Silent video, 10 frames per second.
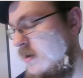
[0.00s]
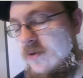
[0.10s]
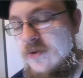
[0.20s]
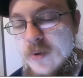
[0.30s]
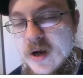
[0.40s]

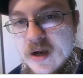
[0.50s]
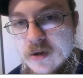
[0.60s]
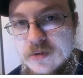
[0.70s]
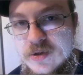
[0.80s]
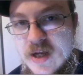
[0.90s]
3
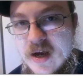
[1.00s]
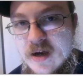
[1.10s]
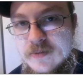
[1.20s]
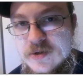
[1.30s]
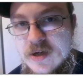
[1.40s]

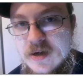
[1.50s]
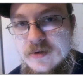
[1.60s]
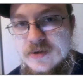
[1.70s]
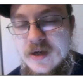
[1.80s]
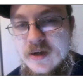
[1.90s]

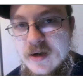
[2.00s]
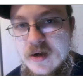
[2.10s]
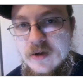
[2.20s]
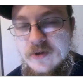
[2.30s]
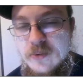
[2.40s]
interceptions and
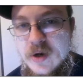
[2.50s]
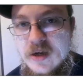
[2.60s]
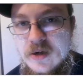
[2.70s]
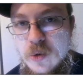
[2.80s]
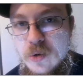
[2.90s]

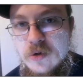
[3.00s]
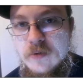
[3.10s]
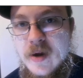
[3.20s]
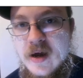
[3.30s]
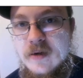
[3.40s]
3
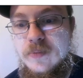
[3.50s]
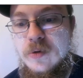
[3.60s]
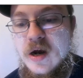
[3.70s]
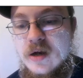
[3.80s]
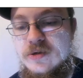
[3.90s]
quarterback
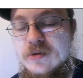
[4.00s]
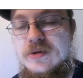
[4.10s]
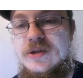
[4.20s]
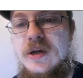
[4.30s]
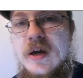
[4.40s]

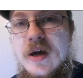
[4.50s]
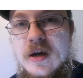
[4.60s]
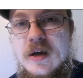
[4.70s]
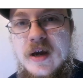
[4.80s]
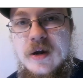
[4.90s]
pressures.
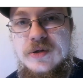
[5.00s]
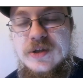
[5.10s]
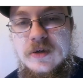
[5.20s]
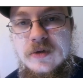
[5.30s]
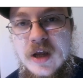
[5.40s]
Here's
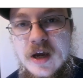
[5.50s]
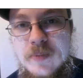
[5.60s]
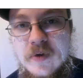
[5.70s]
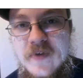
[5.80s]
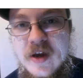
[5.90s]
a
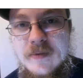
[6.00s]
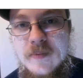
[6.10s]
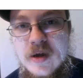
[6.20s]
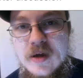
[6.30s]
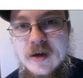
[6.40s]
clip of
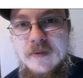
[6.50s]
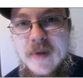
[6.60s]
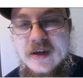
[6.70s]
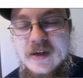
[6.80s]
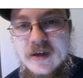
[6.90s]
him
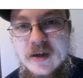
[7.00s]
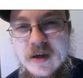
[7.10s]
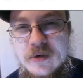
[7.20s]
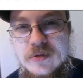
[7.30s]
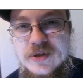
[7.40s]
making an
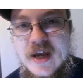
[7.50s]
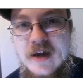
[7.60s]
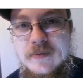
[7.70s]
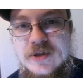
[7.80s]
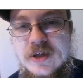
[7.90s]

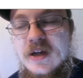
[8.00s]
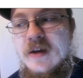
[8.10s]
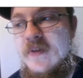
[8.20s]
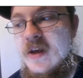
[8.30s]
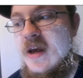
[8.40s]
interception
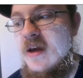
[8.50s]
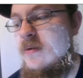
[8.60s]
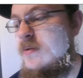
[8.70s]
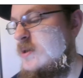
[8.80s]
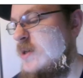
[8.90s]
in the end